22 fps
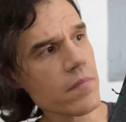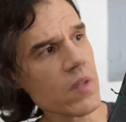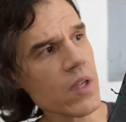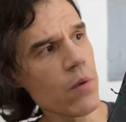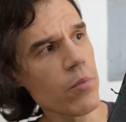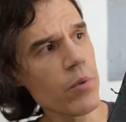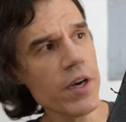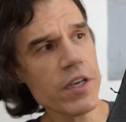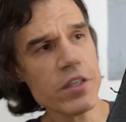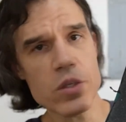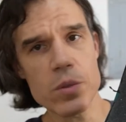
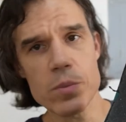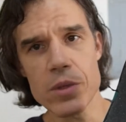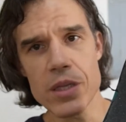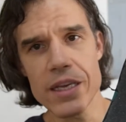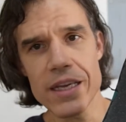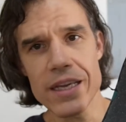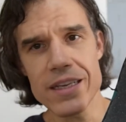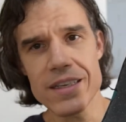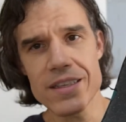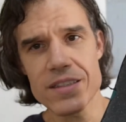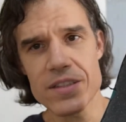razor
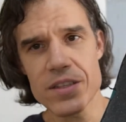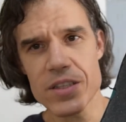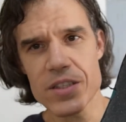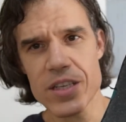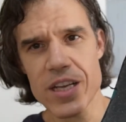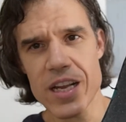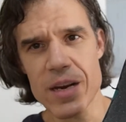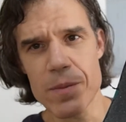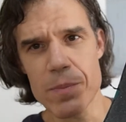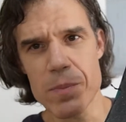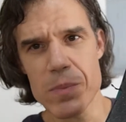blade to
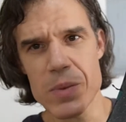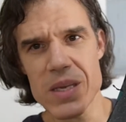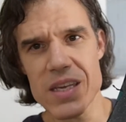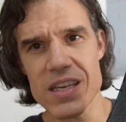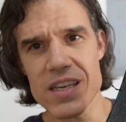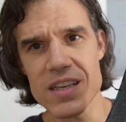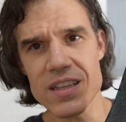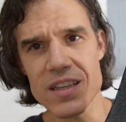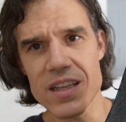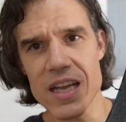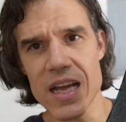kind of
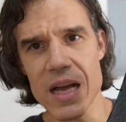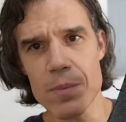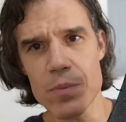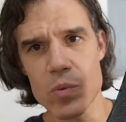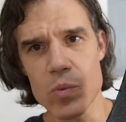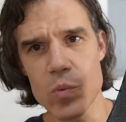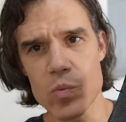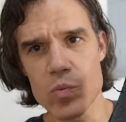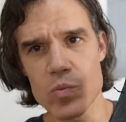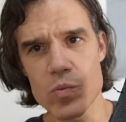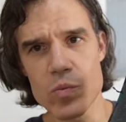peel
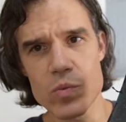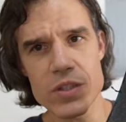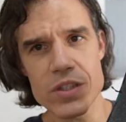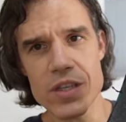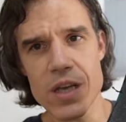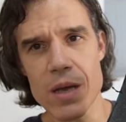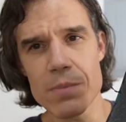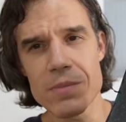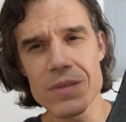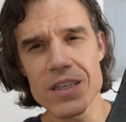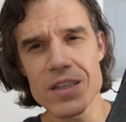up
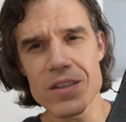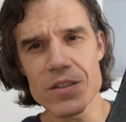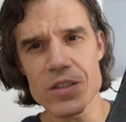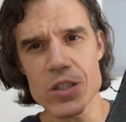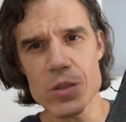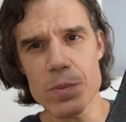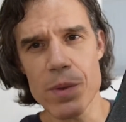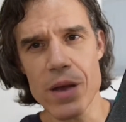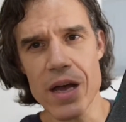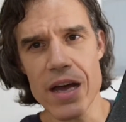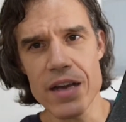some little
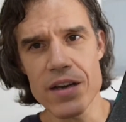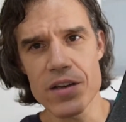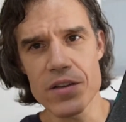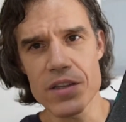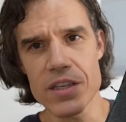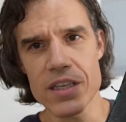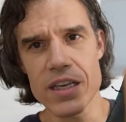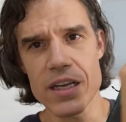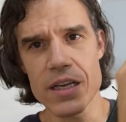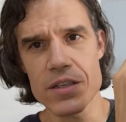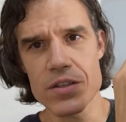spot on
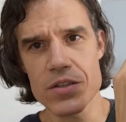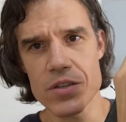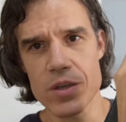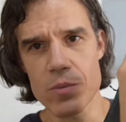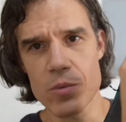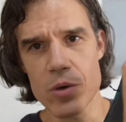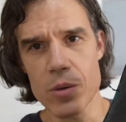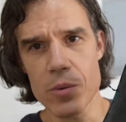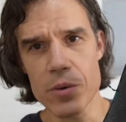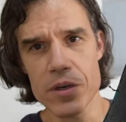the edge somewhere.